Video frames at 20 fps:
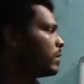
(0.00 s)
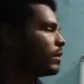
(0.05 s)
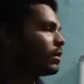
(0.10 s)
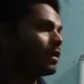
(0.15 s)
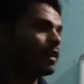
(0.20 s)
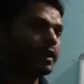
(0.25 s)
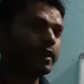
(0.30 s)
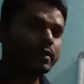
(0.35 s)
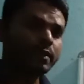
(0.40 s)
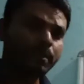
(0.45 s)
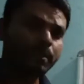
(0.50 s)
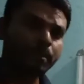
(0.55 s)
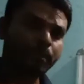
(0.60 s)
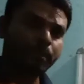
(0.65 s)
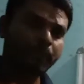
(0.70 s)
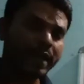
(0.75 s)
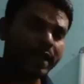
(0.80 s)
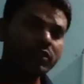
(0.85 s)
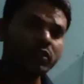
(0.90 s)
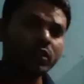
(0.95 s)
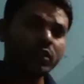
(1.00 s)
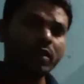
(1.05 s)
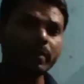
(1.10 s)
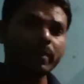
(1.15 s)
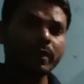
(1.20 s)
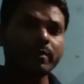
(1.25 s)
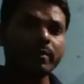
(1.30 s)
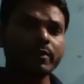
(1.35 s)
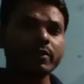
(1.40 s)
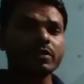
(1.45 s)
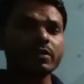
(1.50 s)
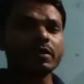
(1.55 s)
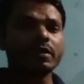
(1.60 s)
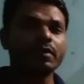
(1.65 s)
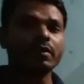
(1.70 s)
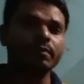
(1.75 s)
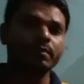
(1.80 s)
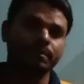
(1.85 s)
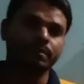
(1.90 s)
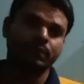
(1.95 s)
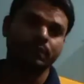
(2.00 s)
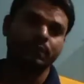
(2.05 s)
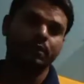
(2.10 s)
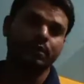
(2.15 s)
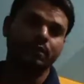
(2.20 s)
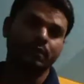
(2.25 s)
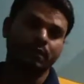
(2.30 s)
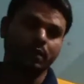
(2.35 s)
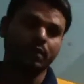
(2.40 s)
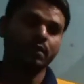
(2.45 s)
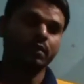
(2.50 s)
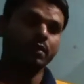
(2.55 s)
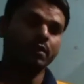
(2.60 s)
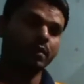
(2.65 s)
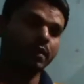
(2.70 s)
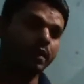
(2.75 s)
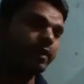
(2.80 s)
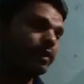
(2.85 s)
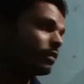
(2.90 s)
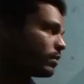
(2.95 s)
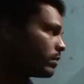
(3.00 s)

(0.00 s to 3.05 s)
It is a branch of chemistry, right?